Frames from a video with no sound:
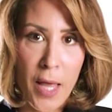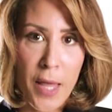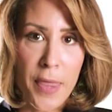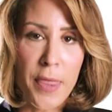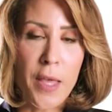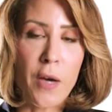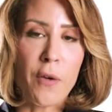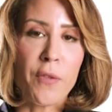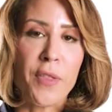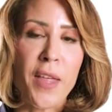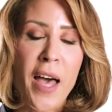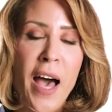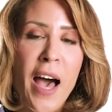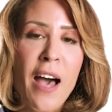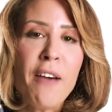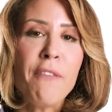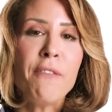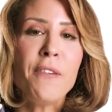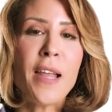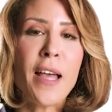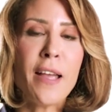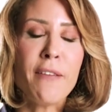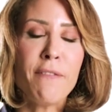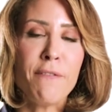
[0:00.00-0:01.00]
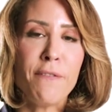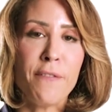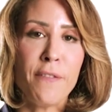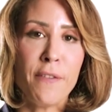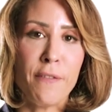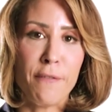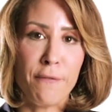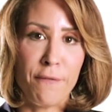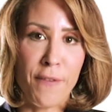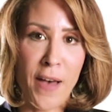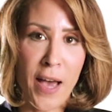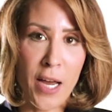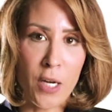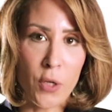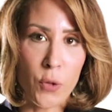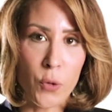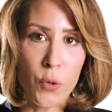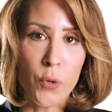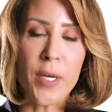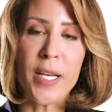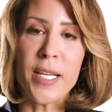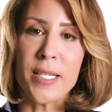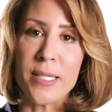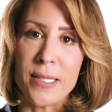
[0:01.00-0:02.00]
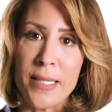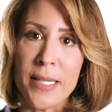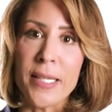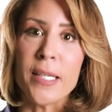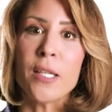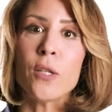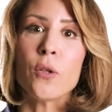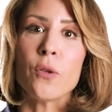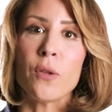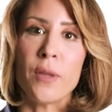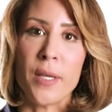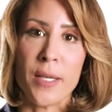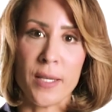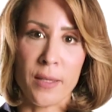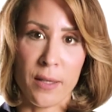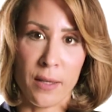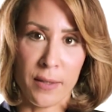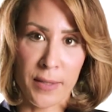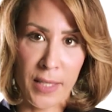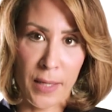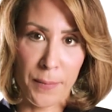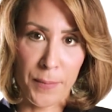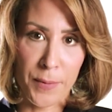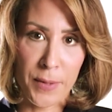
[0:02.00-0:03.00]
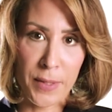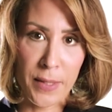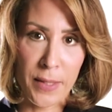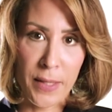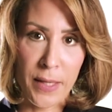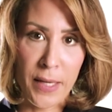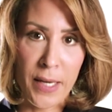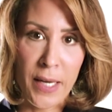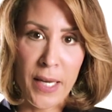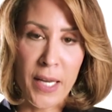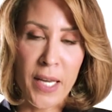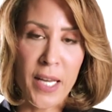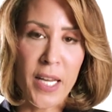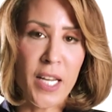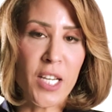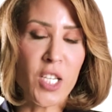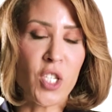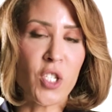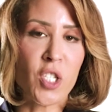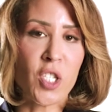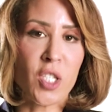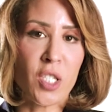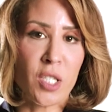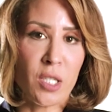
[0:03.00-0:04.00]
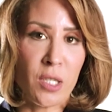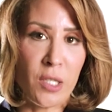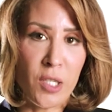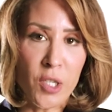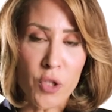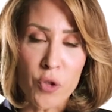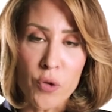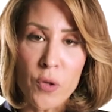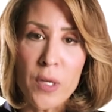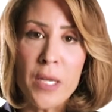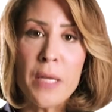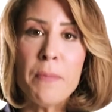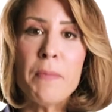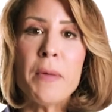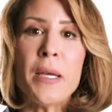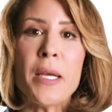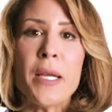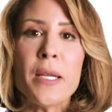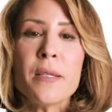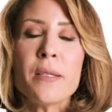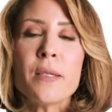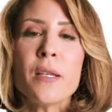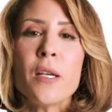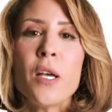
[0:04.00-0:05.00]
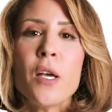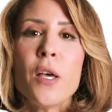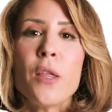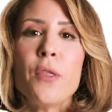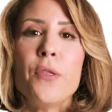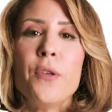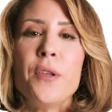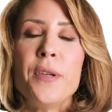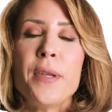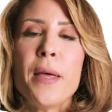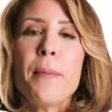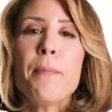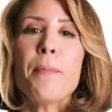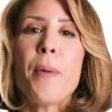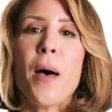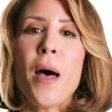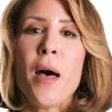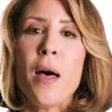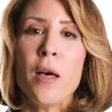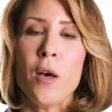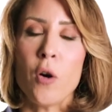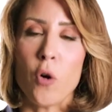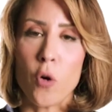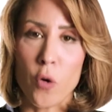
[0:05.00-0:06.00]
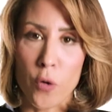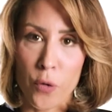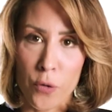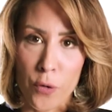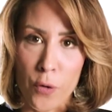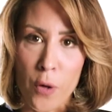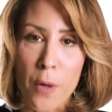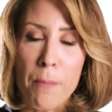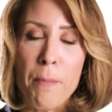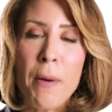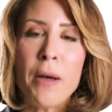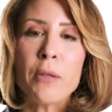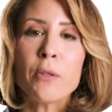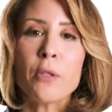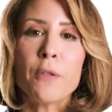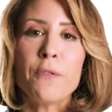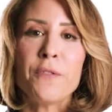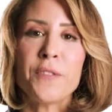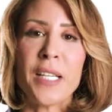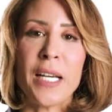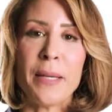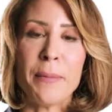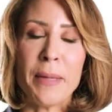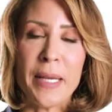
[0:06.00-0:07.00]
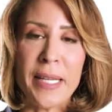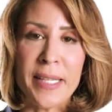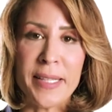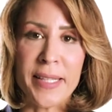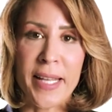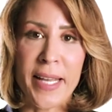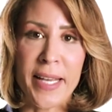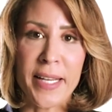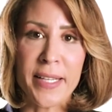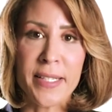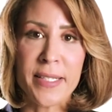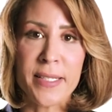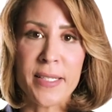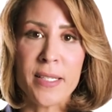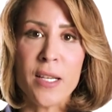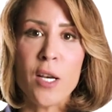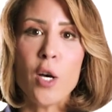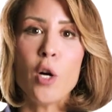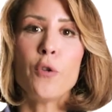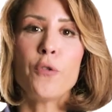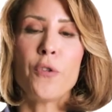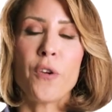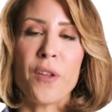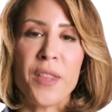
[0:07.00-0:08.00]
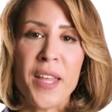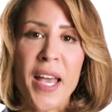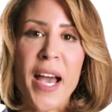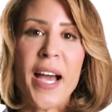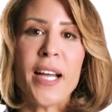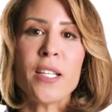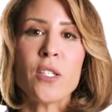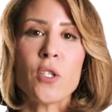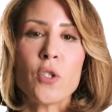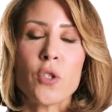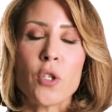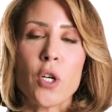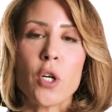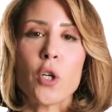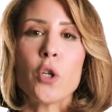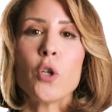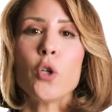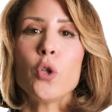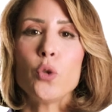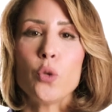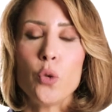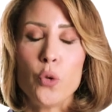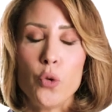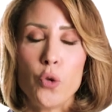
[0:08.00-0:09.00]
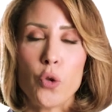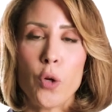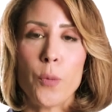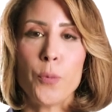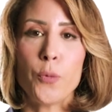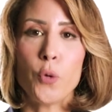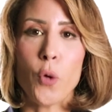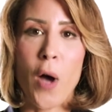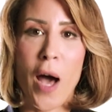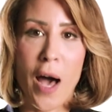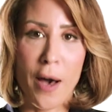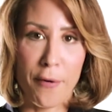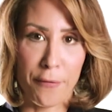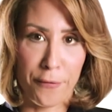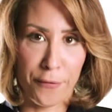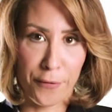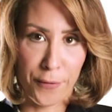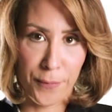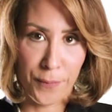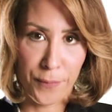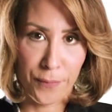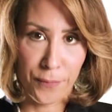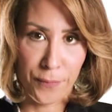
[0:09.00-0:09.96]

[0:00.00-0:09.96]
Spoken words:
Now, the half-life value is linked to this concept. It literally means the number or the amount of time it takes for the ad stock to drop to half.